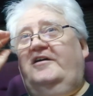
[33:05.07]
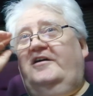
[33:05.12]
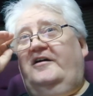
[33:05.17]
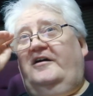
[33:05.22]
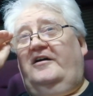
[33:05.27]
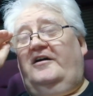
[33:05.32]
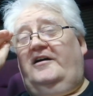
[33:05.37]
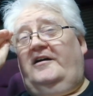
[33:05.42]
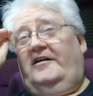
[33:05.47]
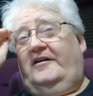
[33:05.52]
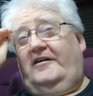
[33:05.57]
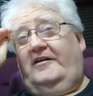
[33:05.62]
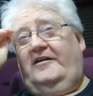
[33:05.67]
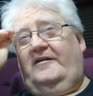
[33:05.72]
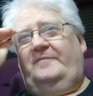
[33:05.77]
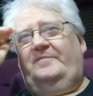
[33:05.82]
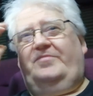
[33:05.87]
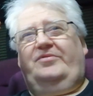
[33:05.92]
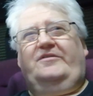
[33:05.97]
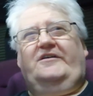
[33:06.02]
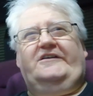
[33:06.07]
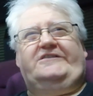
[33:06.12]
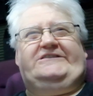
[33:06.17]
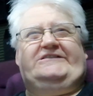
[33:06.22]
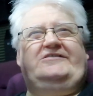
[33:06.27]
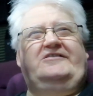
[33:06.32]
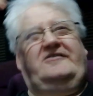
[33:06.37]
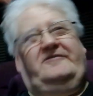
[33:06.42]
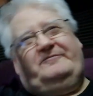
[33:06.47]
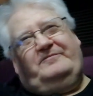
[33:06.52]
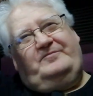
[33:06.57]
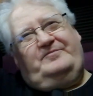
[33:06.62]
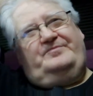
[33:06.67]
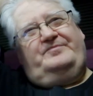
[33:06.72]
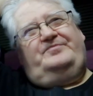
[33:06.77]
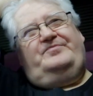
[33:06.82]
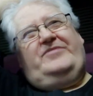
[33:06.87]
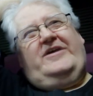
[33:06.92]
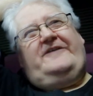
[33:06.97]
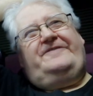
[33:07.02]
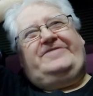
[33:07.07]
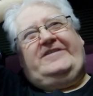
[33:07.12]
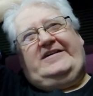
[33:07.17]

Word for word: Um, I should have if